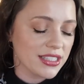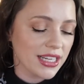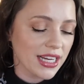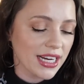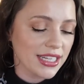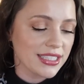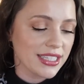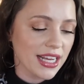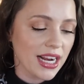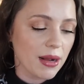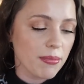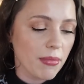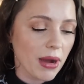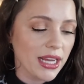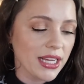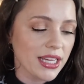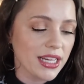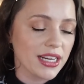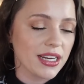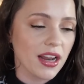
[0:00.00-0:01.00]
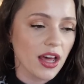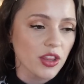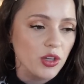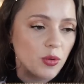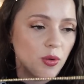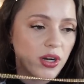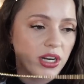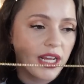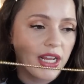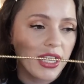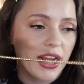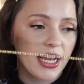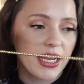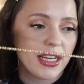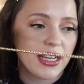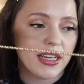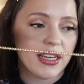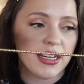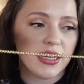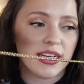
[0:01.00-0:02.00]
Like I said, I might get another one in
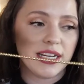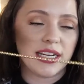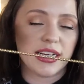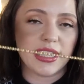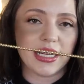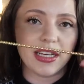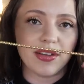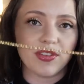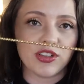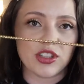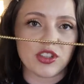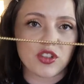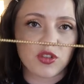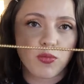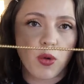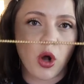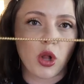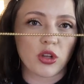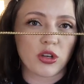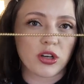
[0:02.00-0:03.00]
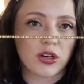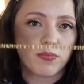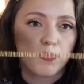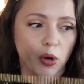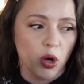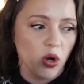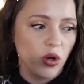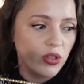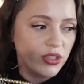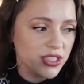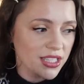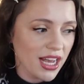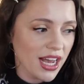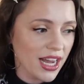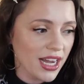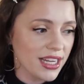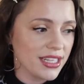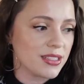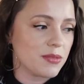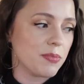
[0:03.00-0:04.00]
a in an even smaller ball
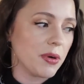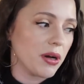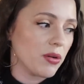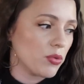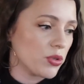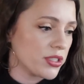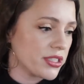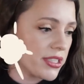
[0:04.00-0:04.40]
size, but we'll